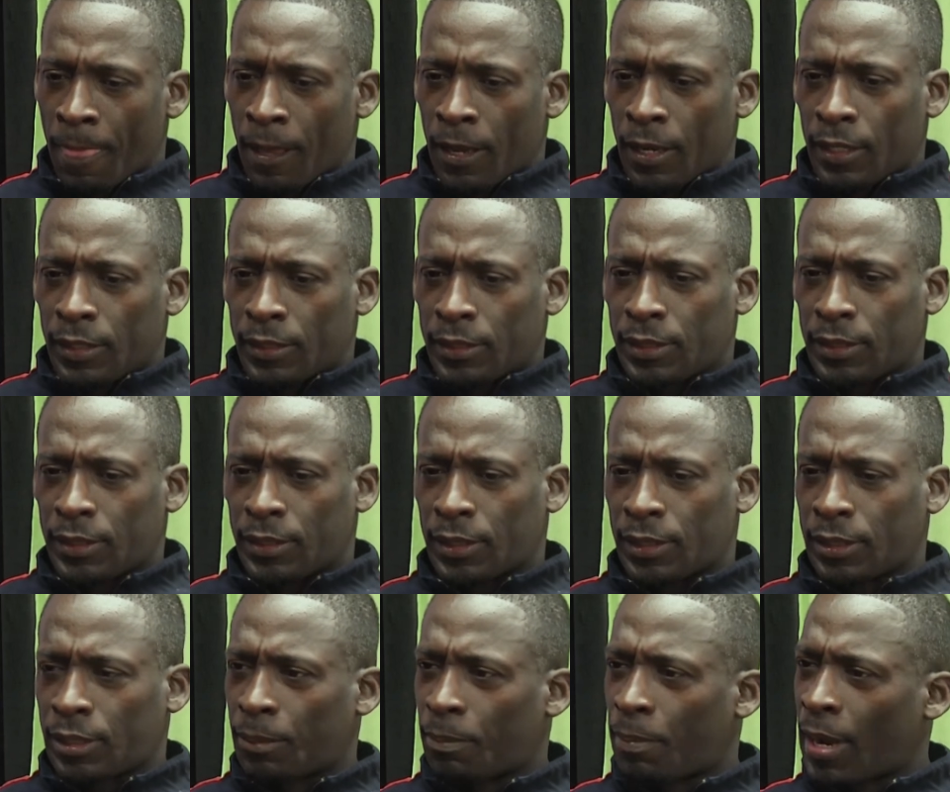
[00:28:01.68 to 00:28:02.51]
she
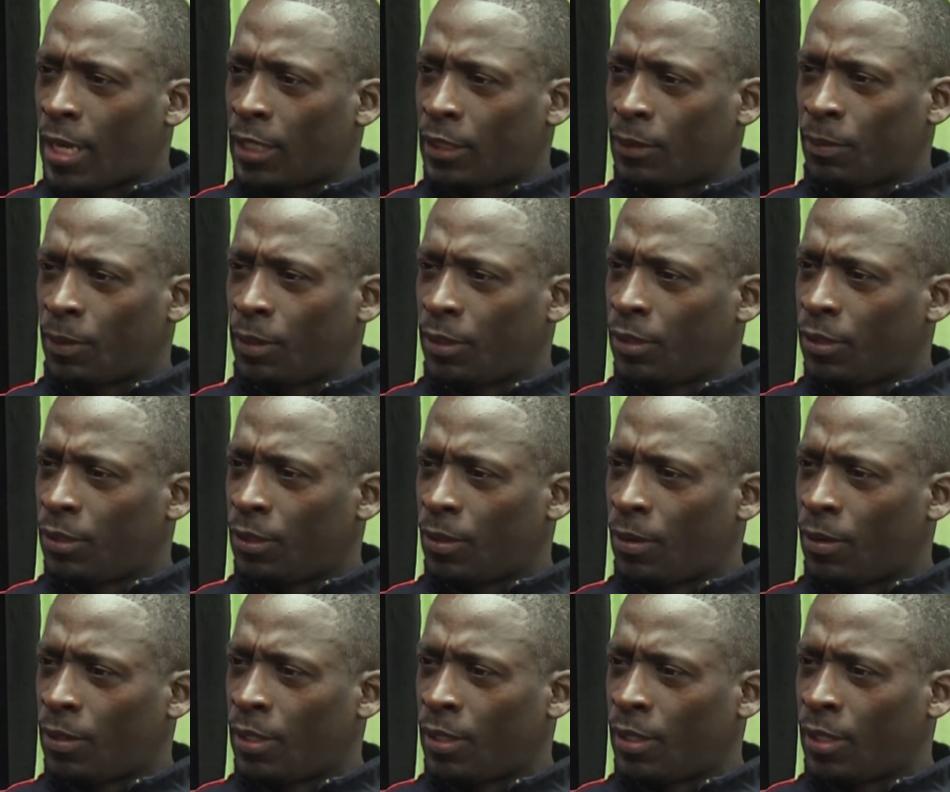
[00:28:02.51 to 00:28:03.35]
says, Tobias, what are you
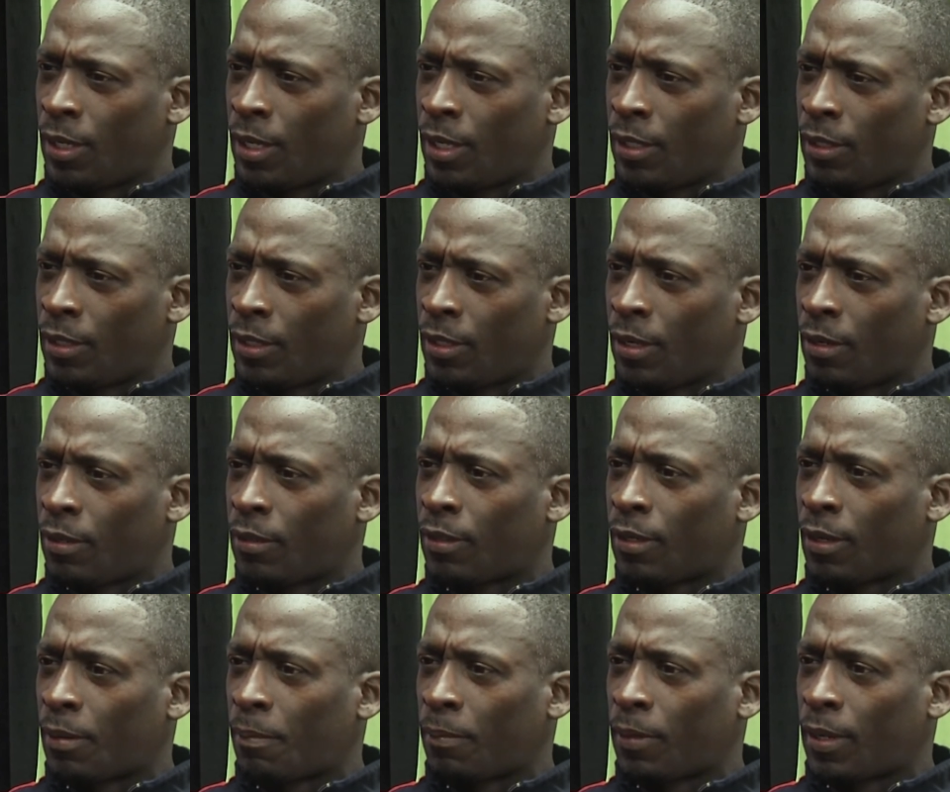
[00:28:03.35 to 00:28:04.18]
doing in the
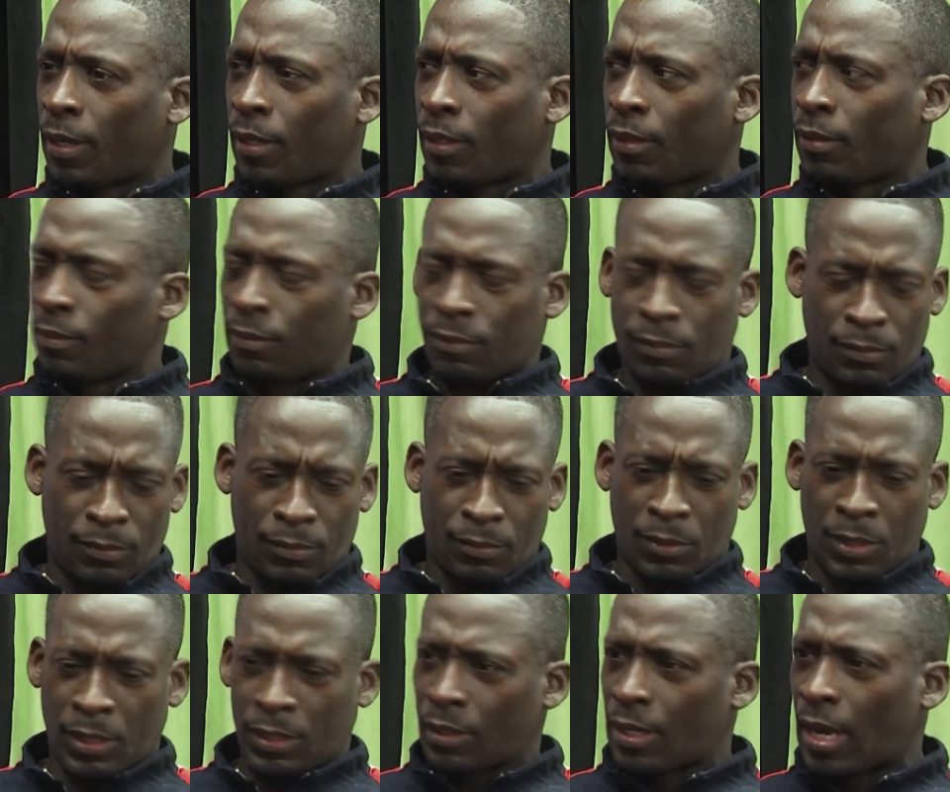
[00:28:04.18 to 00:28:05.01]
Indigo? I'm like,
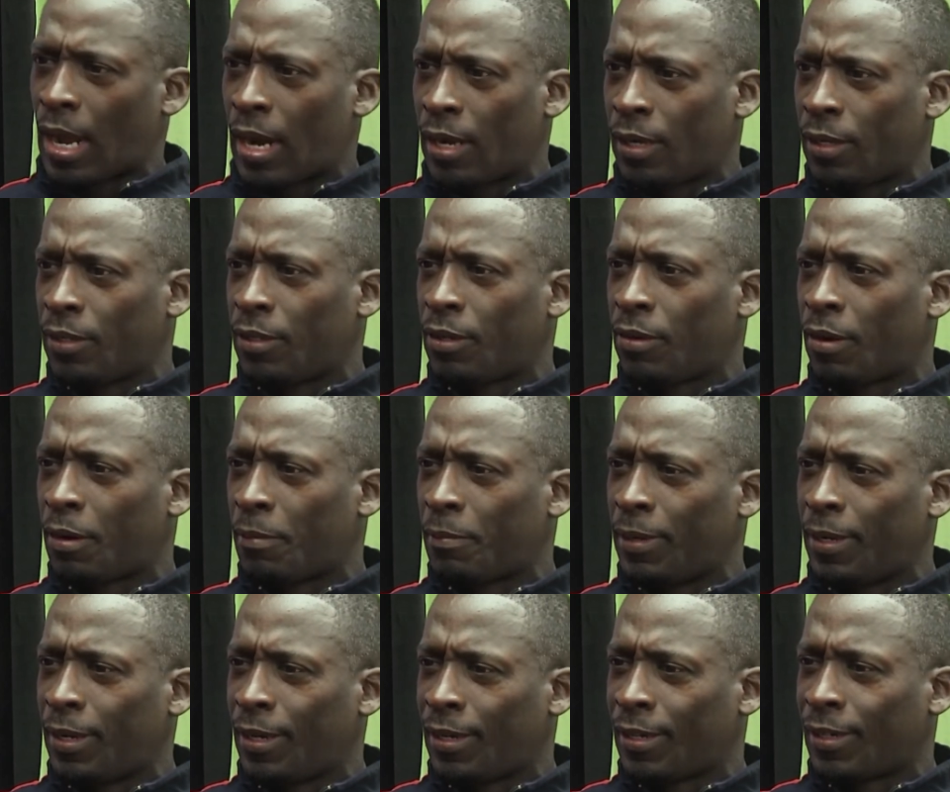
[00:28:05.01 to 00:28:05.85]
what? How do you know I'm
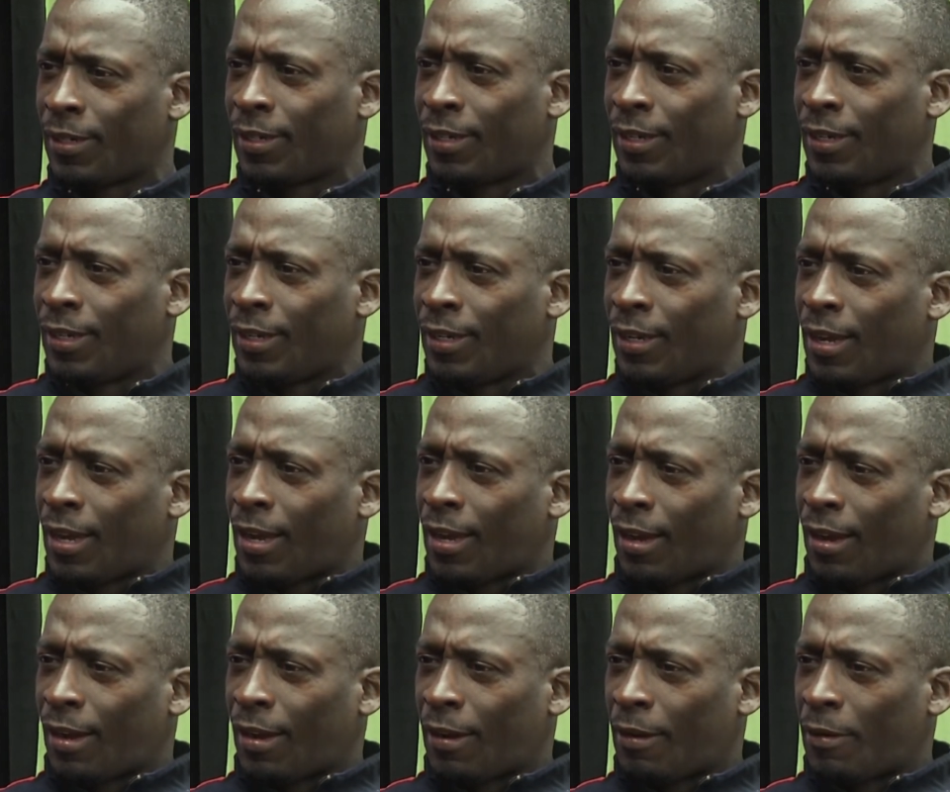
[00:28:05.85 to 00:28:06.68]
here?
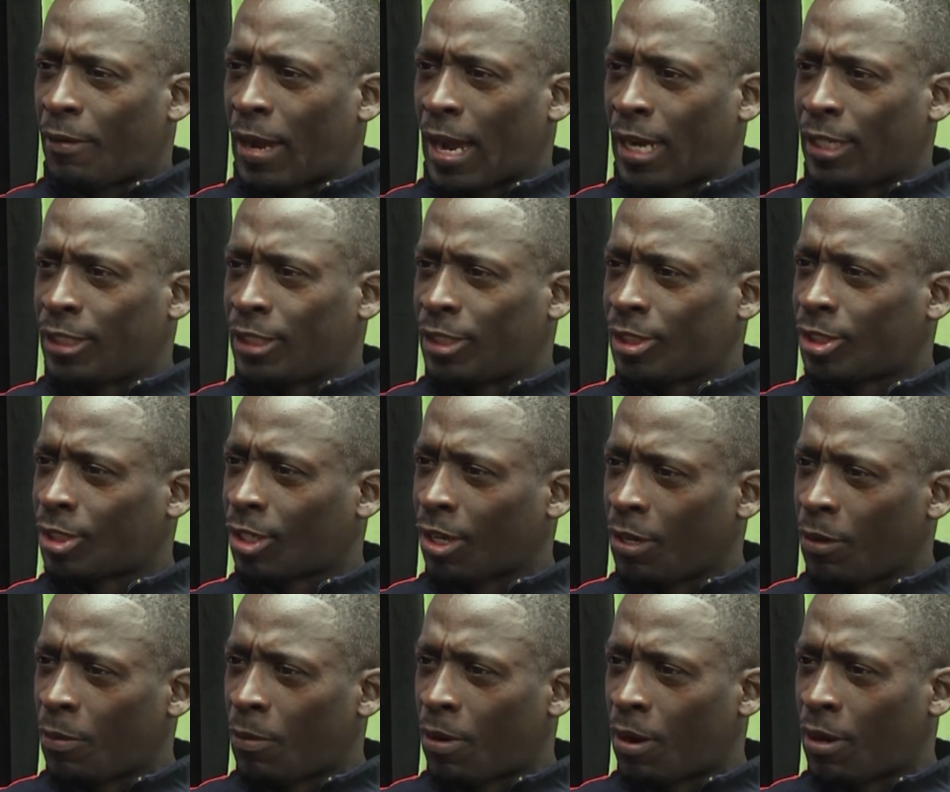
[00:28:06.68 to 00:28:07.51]
I just saw
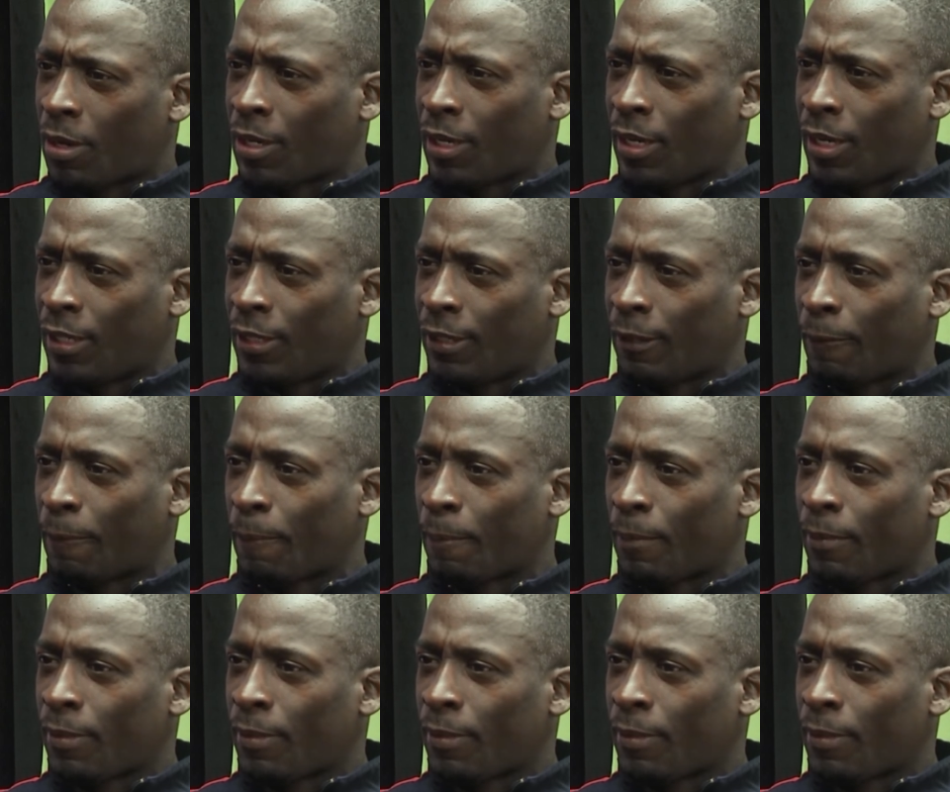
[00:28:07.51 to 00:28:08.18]
you walk in.